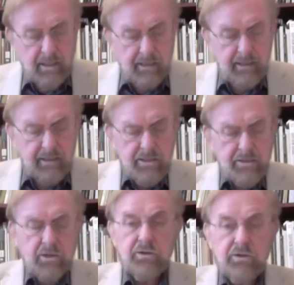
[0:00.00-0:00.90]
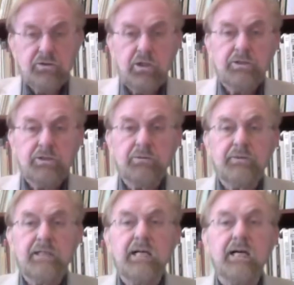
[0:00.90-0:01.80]
Now, this Joshua
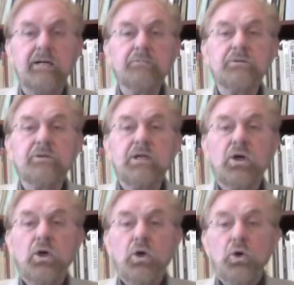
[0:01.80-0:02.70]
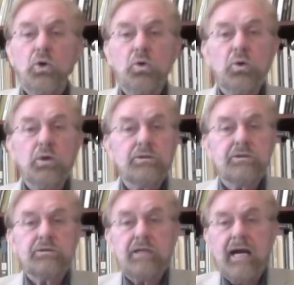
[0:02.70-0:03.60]
V. Himes, who
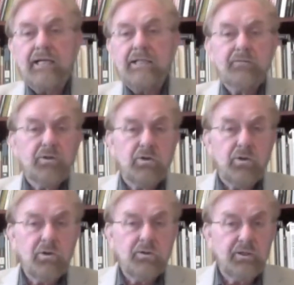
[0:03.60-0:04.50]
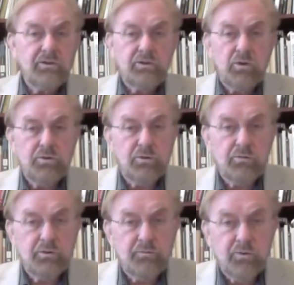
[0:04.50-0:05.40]
was active on all of these social
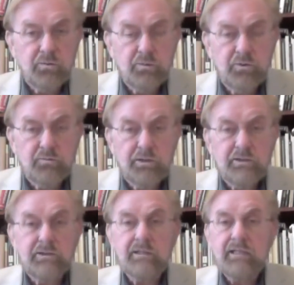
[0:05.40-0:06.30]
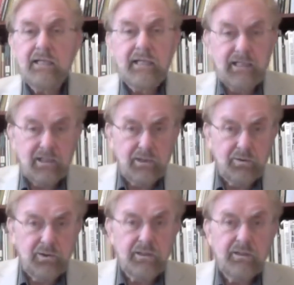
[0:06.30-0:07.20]
reform movements,
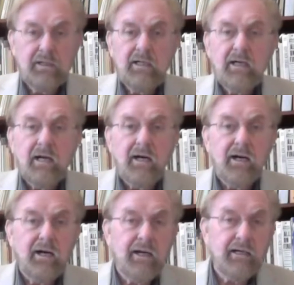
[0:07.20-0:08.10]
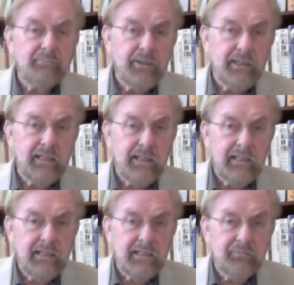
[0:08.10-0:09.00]
including uh, being an
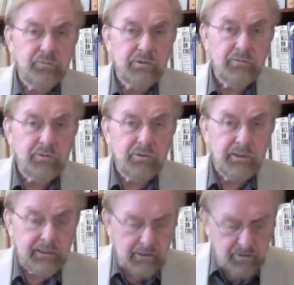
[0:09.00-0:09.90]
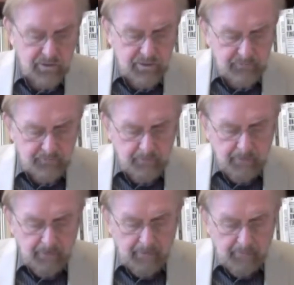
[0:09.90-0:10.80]
ally of William Lloyd Garrison,
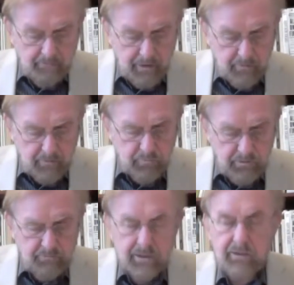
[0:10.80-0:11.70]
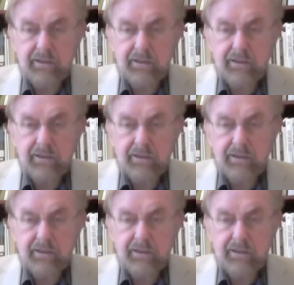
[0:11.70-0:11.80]
met William Miller in